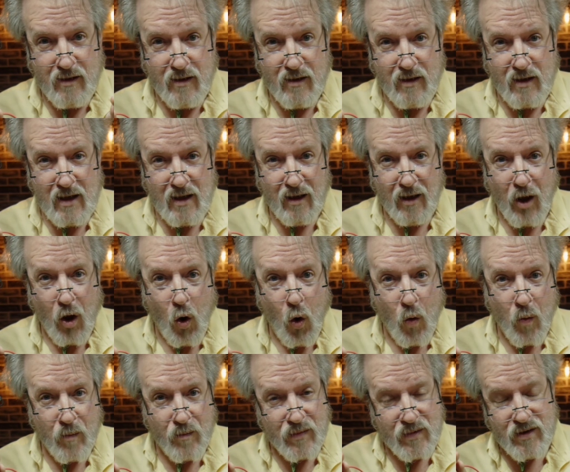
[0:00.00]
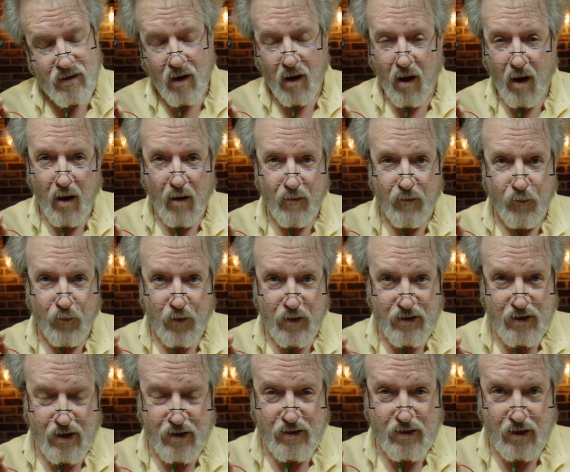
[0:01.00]
kiloohms of
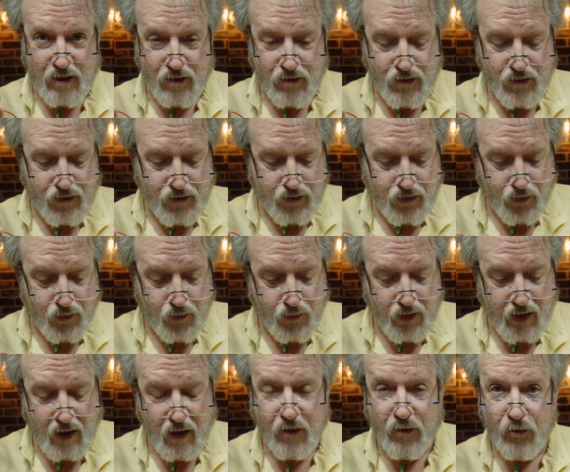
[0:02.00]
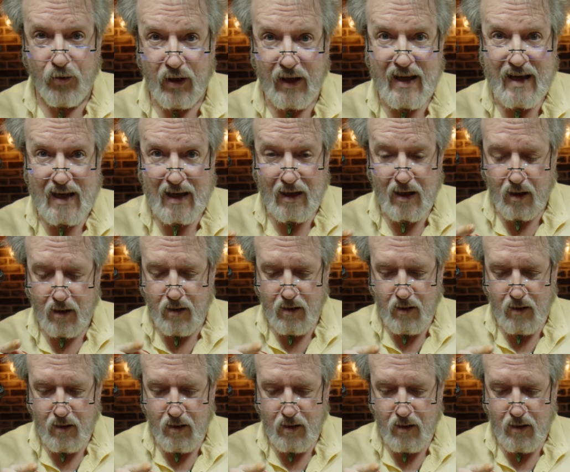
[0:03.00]
resistance to the other lead.